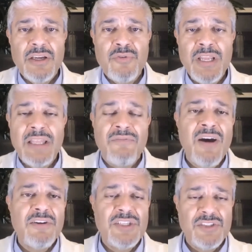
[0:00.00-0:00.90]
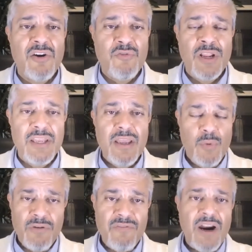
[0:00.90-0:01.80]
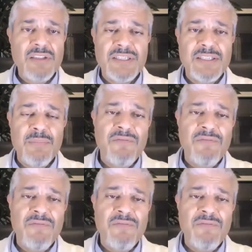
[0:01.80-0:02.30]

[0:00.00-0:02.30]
agree that viruses are we're a viral system,